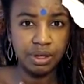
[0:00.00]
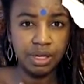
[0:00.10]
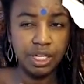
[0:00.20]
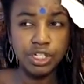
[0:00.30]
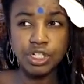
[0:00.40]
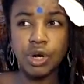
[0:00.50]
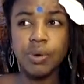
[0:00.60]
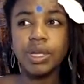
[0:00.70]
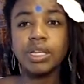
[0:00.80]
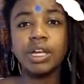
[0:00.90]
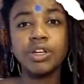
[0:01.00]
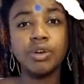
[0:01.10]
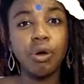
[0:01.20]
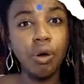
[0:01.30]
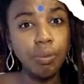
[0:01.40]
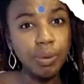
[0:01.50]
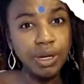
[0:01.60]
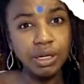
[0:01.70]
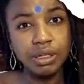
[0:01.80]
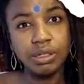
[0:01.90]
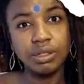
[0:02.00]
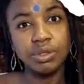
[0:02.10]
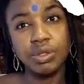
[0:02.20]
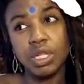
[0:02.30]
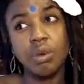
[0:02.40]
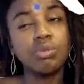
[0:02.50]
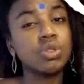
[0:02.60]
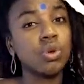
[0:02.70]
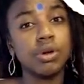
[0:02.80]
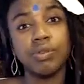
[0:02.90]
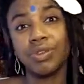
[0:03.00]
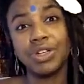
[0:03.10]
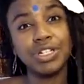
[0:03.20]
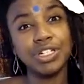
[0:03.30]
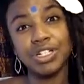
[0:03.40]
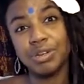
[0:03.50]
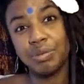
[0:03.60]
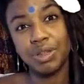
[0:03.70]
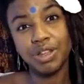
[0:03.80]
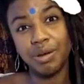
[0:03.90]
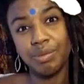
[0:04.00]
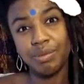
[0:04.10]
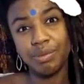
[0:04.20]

It's showing that you're open to some sort of relationship with them.